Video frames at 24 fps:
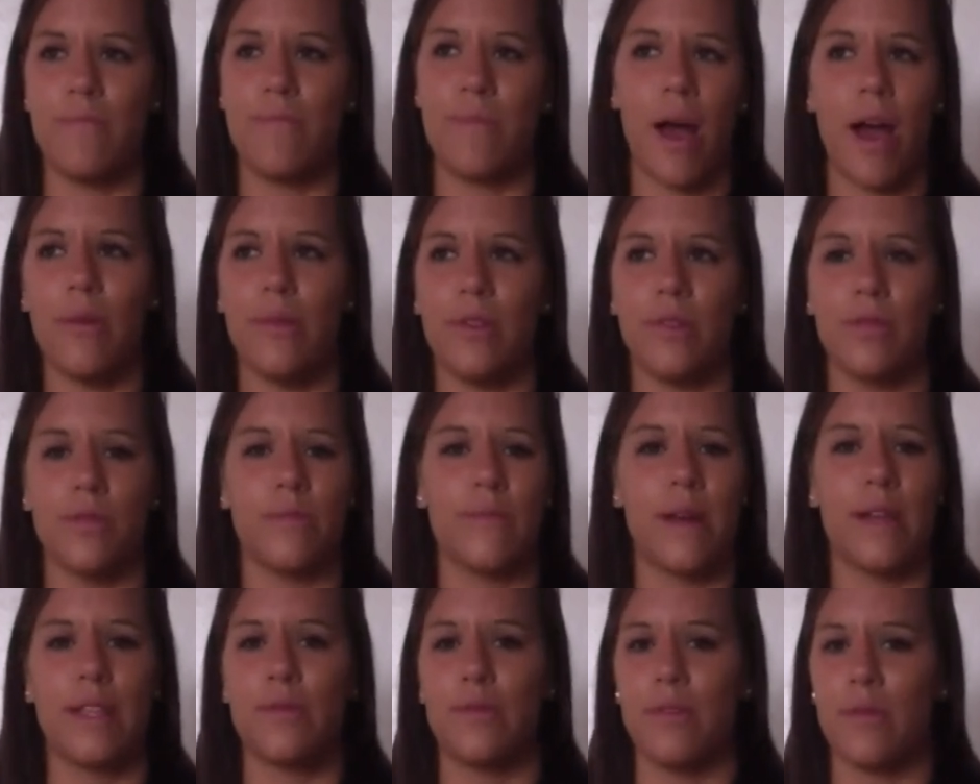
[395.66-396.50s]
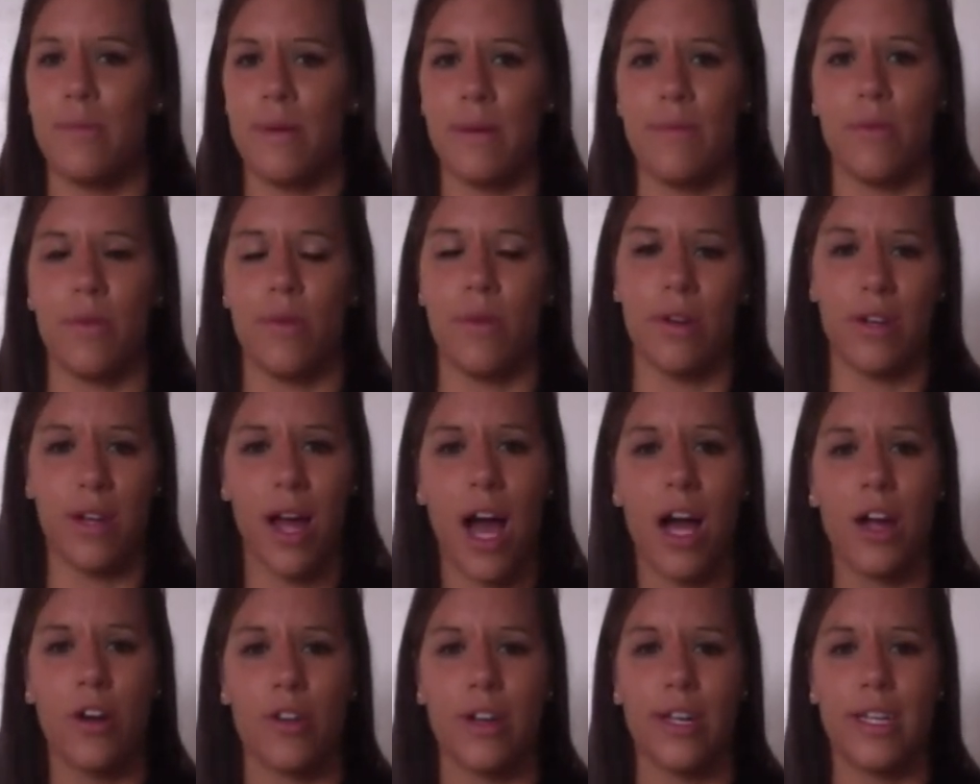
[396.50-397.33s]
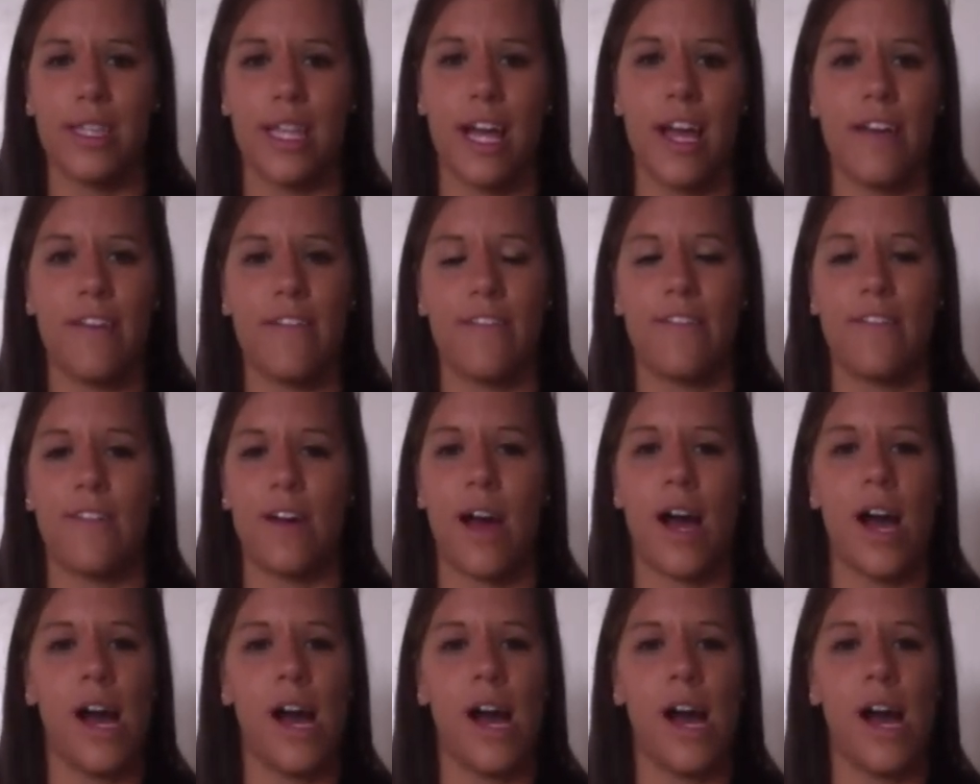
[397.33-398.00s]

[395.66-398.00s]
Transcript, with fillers: I was roommates with people who are non-Greek life.